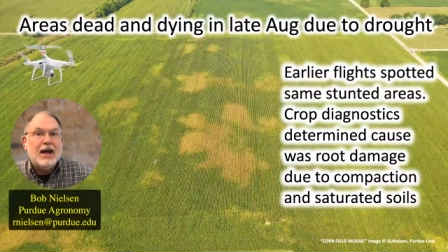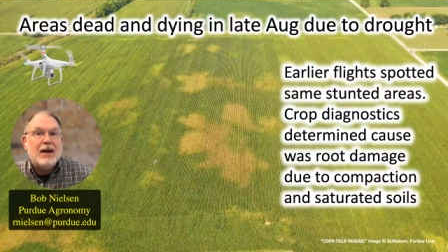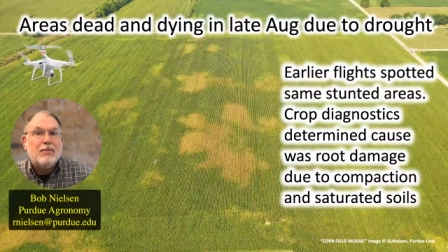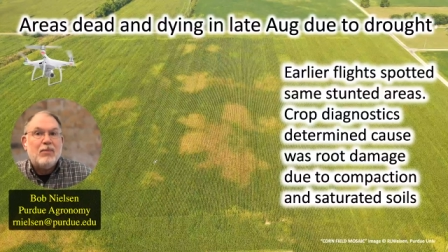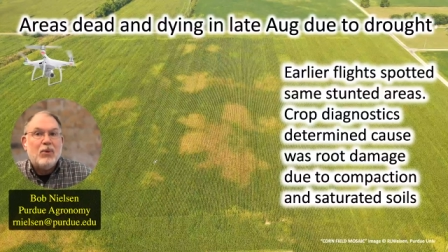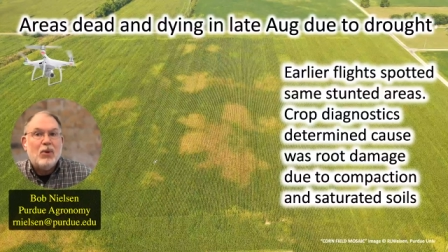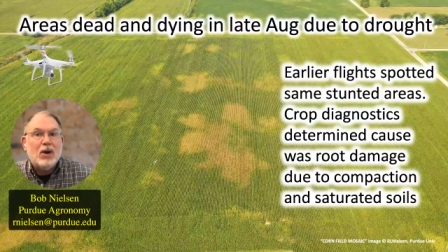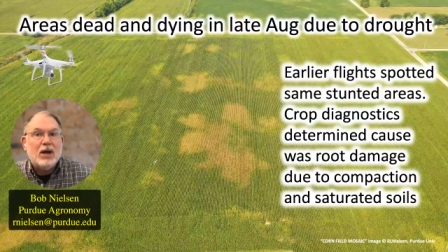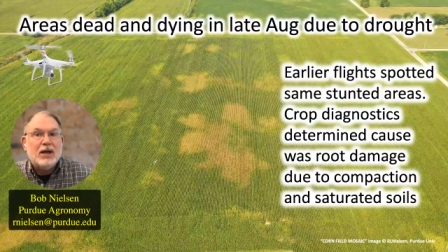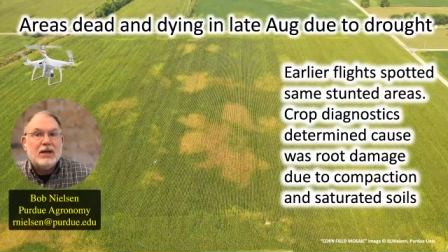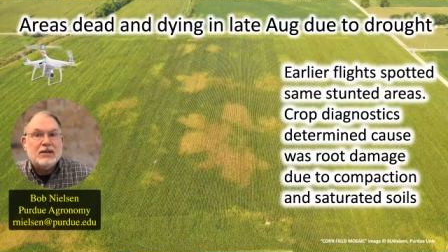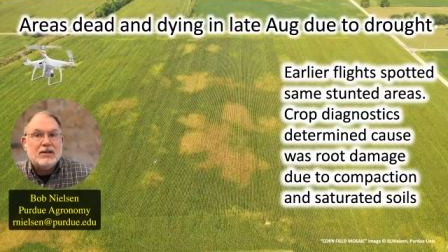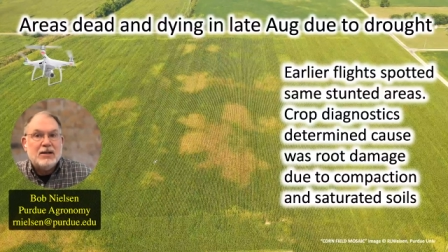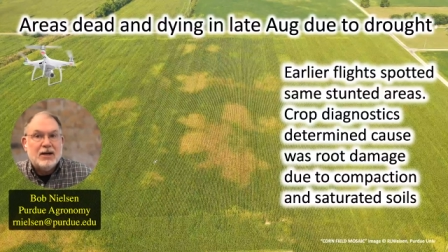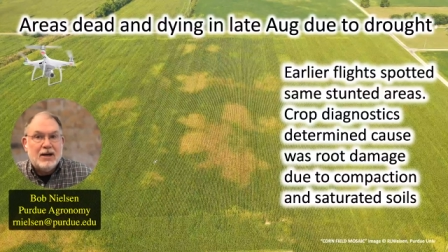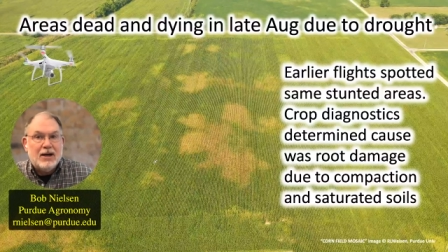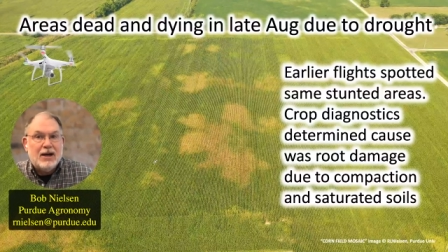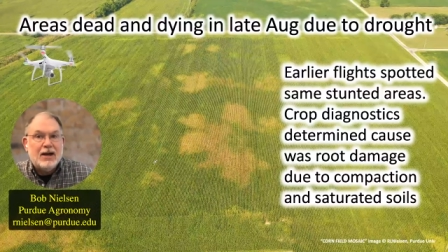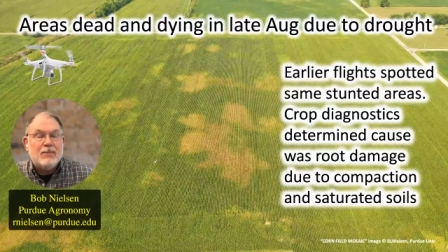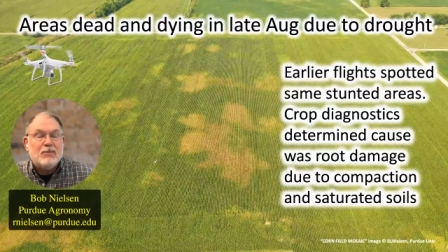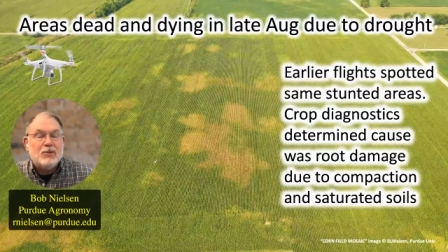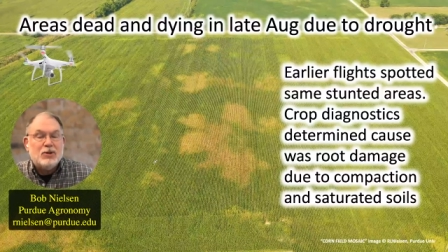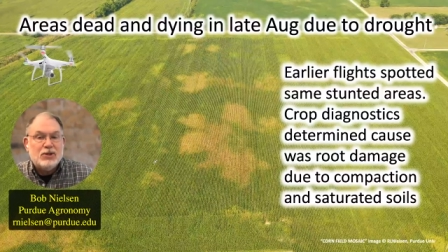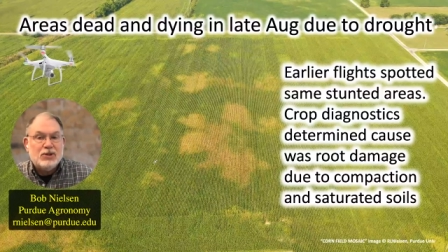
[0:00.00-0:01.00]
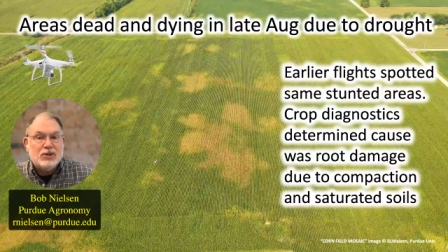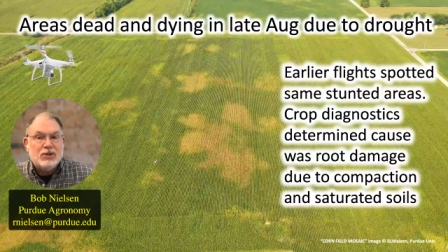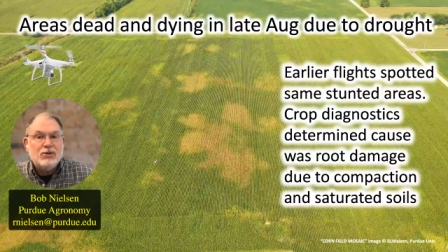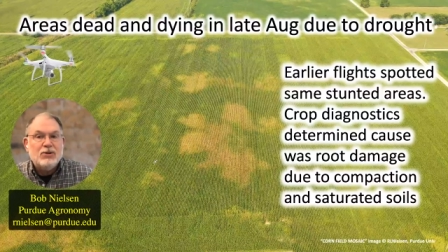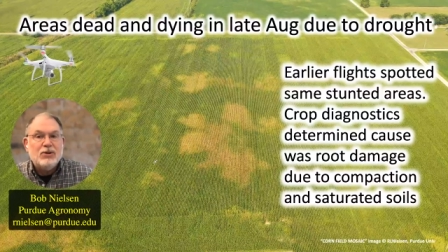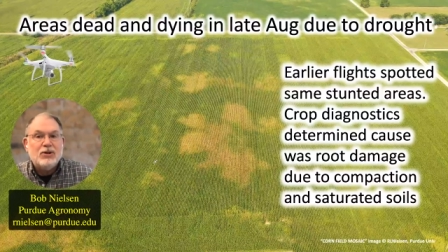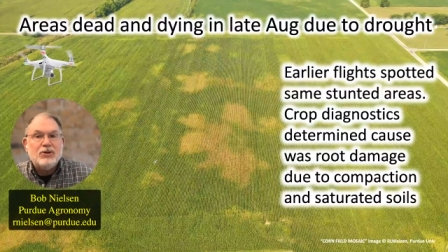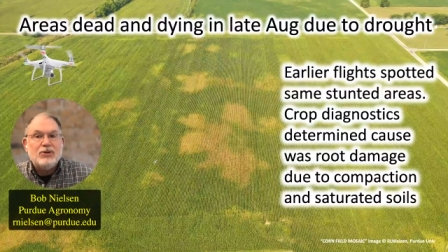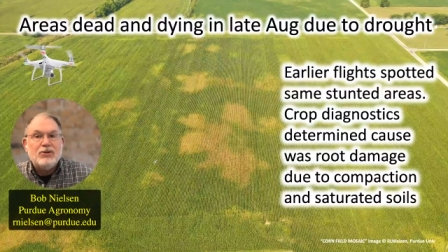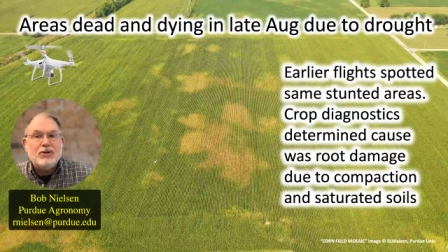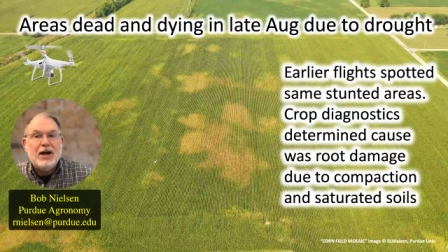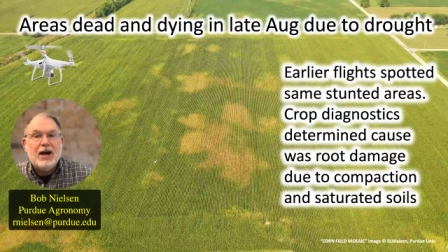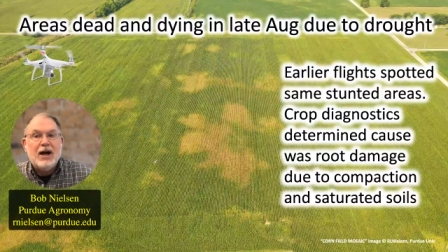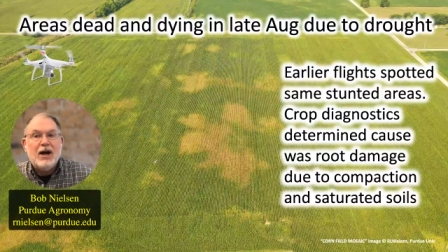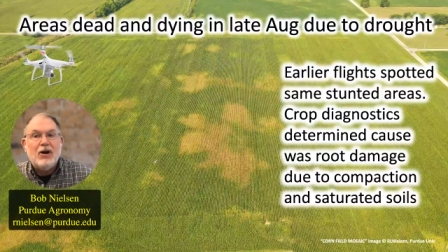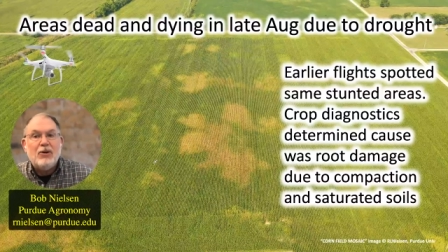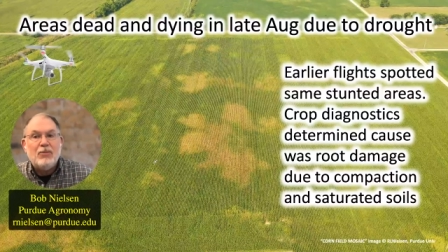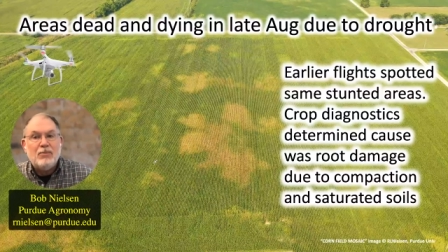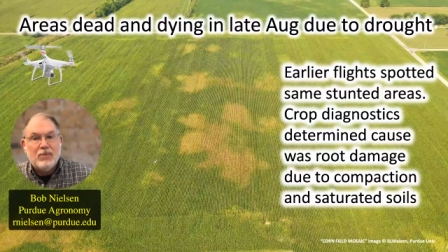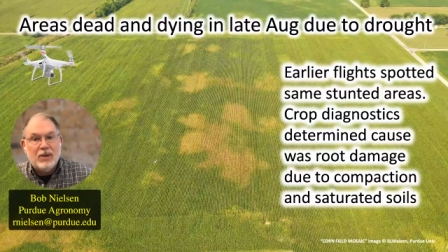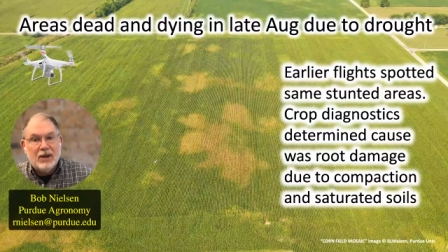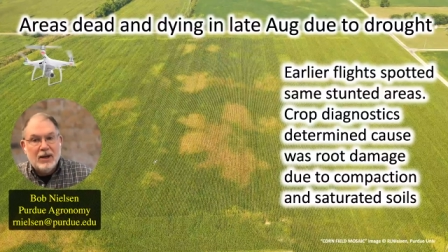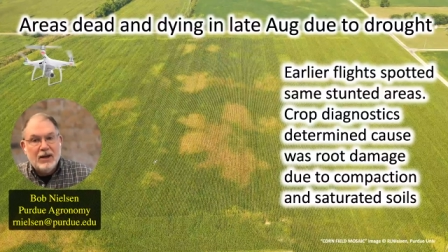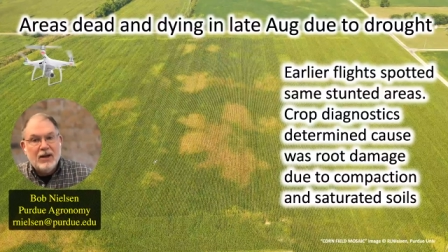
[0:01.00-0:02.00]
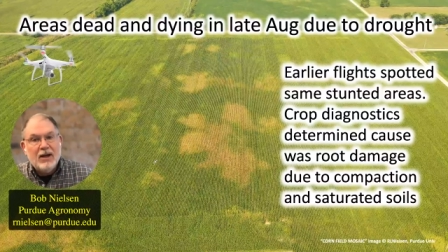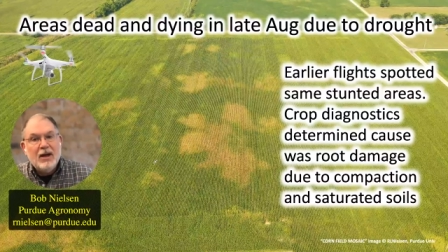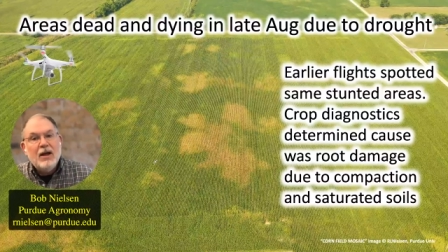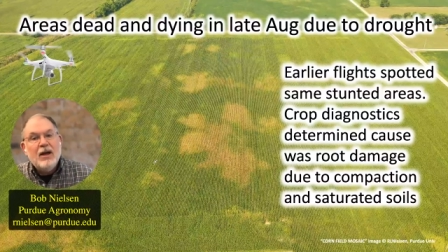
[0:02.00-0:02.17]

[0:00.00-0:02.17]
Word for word: point in time was due to drought, but